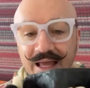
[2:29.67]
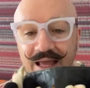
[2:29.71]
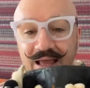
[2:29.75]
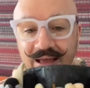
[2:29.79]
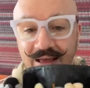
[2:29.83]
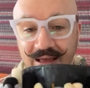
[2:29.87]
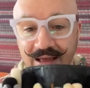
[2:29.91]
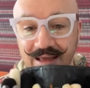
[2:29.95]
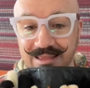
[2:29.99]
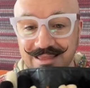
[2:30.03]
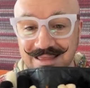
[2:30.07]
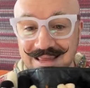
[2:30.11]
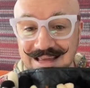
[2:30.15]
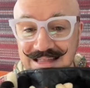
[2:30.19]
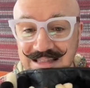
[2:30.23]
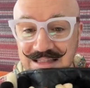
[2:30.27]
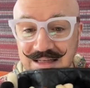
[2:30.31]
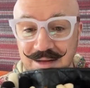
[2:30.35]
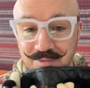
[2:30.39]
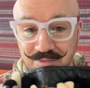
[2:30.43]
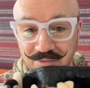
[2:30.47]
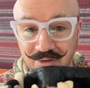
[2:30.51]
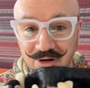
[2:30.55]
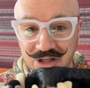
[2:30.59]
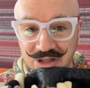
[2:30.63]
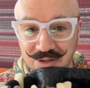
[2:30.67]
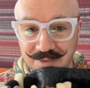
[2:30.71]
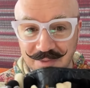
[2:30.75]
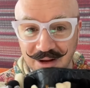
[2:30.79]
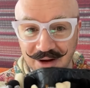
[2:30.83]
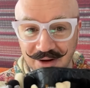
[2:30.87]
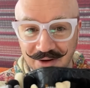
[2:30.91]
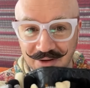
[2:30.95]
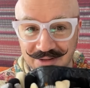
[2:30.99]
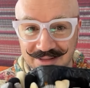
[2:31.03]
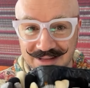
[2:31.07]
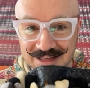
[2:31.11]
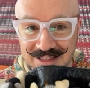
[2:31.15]
This brush
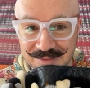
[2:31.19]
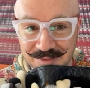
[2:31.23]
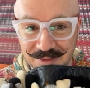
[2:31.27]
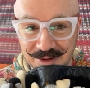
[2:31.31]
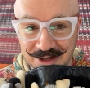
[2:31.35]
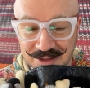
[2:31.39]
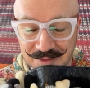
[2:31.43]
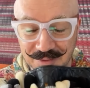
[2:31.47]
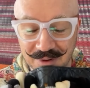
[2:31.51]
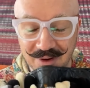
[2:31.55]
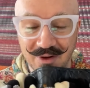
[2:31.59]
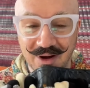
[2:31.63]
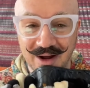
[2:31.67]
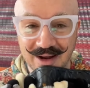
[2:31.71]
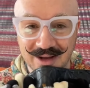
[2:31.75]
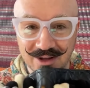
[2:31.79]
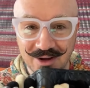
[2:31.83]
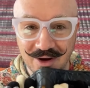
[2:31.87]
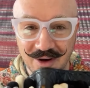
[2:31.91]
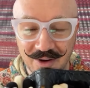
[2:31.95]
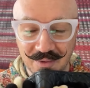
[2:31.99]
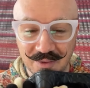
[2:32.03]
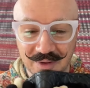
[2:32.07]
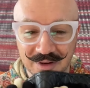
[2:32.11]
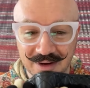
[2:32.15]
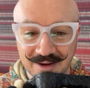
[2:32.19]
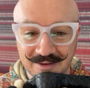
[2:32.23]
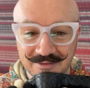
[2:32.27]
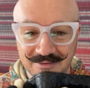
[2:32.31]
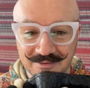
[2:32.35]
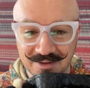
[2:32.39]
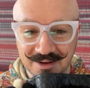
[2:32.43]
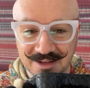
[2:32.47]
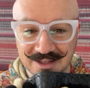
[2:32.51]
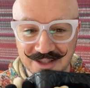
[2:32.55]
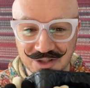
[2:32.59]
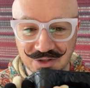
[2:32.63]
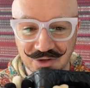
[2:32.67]
belt I got when I
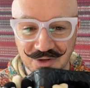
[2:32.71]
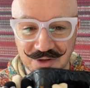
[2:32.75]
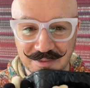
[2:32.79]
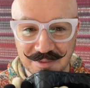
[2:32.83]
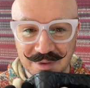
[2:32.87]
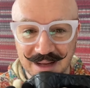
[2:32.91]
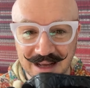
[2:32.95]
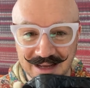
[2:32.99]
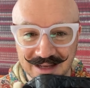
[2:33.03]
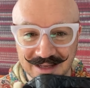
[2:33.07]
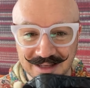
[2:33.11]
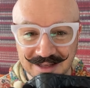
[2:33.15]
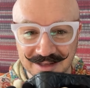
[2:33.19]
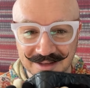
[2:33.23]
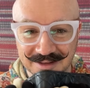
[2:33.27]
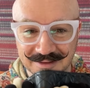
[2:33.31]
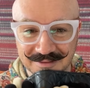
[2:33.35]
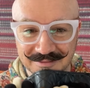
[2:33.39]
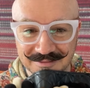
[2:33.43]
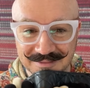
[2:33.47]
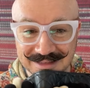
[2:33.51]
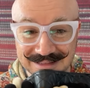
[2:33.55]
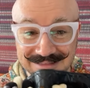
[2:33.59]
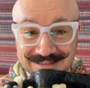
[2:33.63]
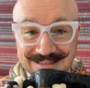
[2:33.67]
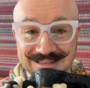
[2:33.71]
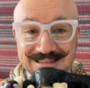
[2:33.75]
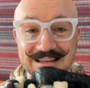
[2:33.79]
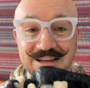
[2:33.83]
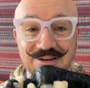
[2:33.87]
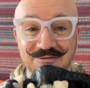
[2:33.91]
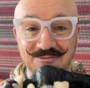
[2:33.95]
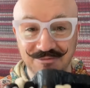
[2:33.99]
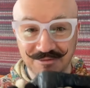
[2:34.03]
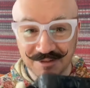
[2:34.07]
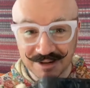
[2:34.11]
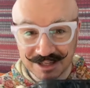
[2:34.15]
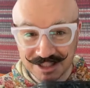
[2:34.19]
first joined Mac. This is the
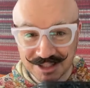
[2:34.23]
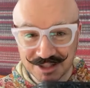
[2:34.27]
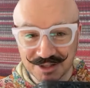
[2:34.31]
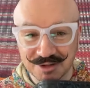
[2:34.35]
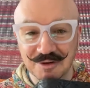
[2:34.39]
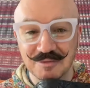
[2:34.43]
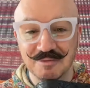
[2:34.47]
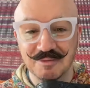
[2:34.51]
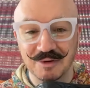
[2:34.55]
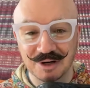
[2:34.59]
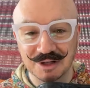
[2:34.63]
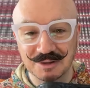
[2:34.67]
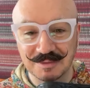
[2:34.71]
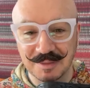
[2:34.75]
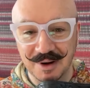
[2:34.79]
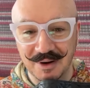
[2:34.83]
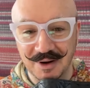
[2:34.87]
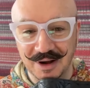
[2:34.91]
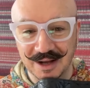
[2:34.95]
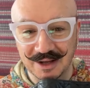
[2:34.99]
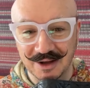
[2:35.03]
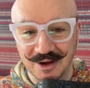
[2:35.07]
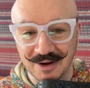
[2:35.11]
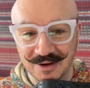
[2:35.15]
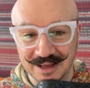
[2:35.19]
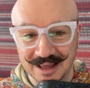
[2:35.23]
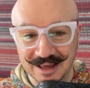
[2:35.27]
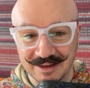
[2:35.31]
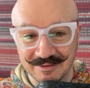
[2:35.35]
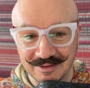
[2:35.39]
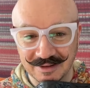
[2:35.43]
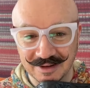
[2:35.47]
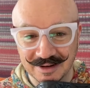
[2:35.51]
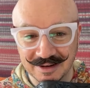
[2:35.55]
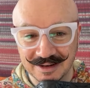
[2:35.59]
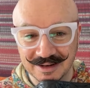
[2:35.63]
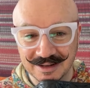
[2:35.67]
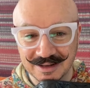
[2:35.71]
original brush belt I got
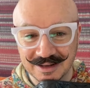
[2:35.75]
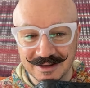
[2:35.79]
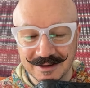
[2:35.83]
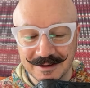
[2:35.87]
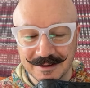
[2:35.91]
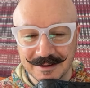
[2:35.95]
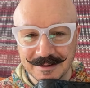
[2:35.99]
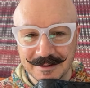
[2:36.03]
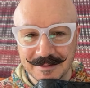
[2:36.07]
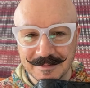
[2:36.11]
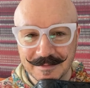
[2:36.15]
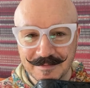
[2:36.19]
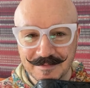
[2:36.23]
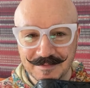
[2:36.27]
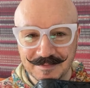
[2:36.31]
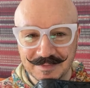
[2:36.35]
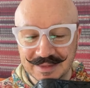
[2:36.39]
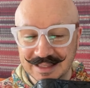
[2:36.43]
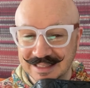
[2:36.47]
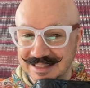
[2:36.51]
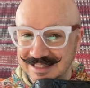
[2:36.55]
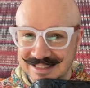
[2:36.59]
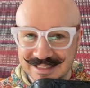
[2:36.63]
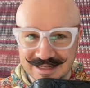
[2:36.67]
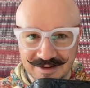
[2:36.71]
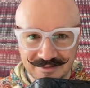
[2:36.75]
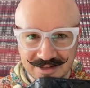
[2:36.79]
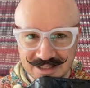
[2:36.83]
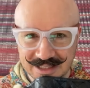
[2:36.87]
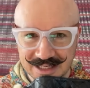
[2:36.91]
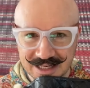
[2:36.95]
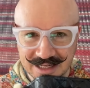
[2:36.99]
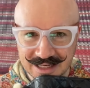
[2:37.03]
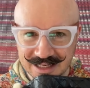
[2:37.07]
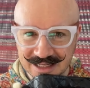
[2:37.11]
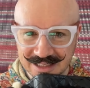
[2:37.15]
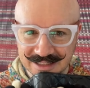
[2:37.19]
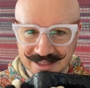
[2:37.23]
given 17
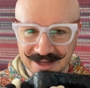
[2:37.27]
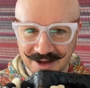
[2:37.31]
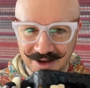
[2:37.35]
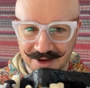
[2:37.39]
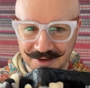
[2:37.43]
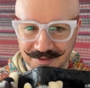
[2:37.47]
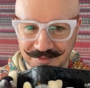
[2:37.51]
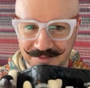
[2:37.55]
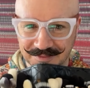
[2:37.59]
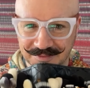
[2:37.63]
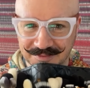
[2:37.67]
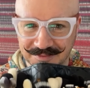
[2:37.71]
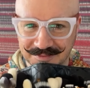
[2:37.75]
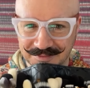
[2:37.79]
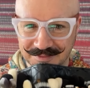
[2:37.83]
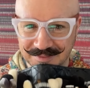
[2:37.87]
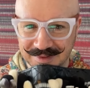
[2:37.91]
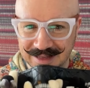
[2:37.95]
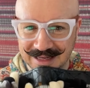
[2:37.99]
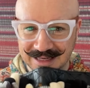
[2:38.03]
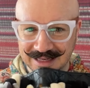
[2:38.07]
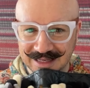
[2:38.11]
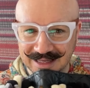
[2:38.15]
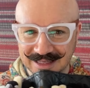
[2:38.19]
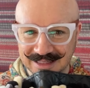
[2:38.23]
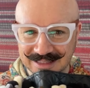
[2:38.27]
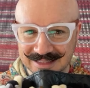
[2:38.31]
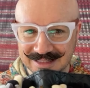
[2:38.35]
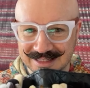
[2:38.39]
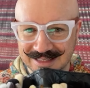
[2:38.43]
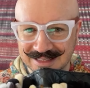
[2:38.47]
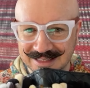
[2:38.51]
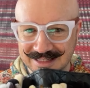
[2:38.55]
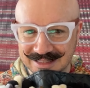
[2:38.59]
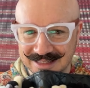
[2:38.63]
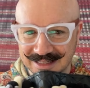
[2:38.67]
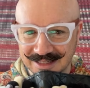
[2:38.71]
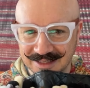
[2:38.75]
years ago, and it is
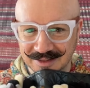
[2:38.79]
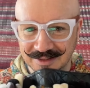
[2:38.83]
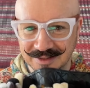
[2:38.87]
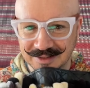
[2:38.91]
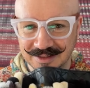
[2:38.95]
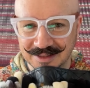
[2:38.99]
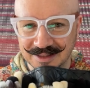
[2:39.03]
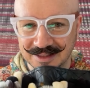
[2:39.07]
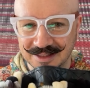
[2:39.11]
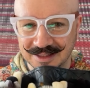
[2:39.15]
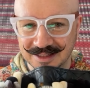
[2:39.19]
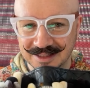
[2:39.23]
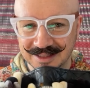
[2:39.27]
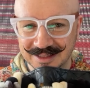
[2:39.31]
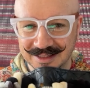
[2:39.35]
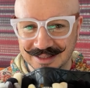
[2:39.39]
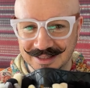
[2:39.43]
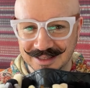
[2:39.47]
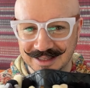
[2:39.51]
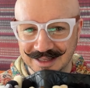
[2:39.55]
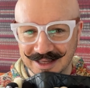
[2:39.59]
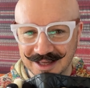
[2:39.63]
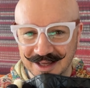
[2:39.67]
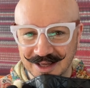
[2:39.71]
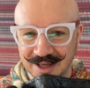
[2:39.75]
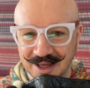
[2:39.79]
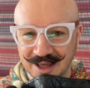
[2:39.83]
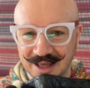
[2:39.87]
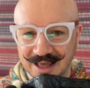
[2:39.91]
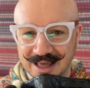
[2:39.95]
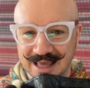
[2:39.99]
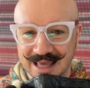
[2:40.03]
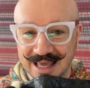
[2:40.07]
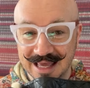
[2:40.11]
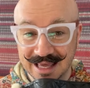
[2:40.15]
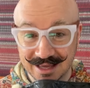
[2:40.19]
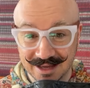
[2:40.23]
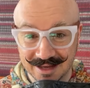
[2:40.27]
still
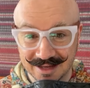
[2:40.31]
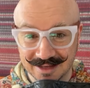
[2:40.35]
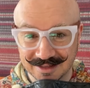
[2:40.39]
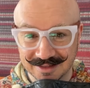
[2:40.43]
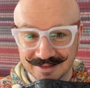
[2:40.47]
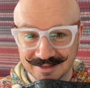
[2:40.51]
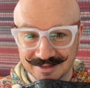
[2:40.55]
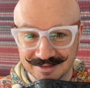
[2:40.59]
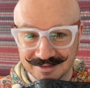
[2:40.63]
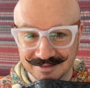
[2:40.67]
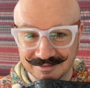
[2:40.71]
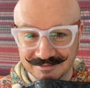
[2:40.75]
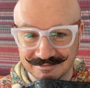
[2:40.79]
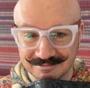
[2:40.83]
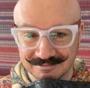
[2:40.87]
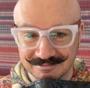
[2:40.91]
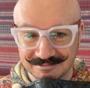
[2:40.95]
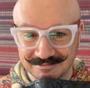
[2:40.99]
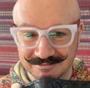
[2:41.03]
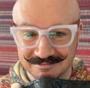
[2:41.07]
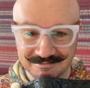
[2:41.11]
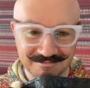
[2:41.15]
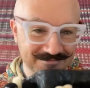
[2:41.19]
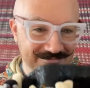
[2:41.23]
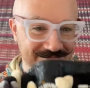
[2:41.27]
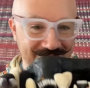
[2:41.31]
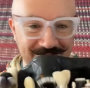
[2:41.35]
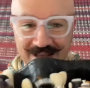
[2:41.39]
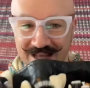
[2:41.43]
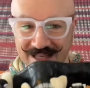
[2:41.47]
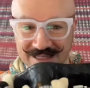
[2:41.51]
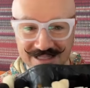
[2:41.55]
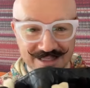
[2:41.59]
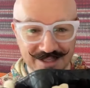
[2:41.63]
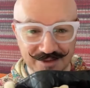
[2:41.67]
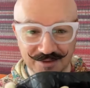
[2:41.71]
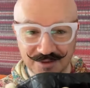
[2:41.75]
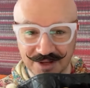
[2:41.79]
here. I
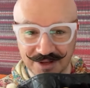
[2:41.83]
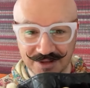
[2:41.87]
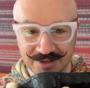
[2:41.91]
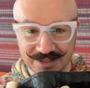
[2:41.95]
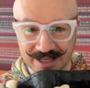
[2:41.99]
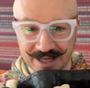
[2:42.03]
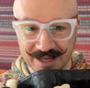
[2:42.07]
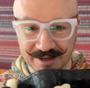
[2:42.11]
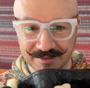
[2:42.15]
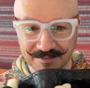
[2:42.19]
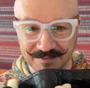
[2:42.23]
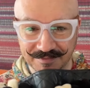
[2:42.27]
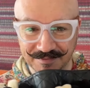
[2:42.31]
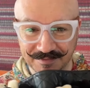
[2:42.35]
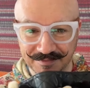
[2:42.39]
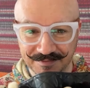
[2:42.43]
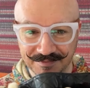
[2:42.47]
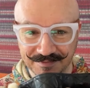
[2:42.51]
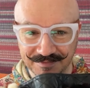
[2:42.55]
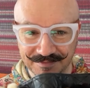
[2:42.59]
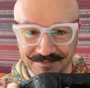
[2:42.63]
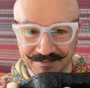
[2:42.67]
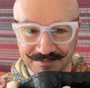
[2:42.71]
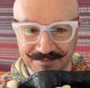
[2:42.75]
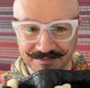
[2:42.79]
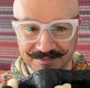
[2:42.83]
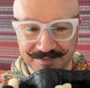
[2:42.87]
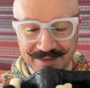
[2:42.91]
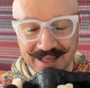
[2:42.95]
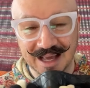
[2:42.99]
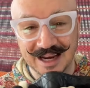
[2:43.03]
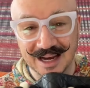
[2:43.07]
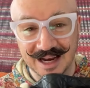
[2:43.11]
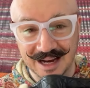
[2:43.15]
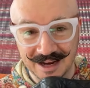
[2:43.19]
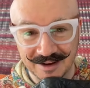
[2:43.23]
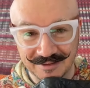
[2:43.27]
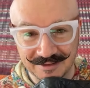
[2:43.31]
still use it, and I
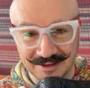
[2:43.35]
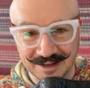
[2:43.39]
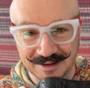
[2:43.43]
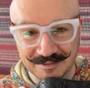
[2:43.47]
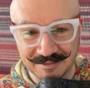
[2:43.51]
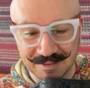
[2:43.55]
love it.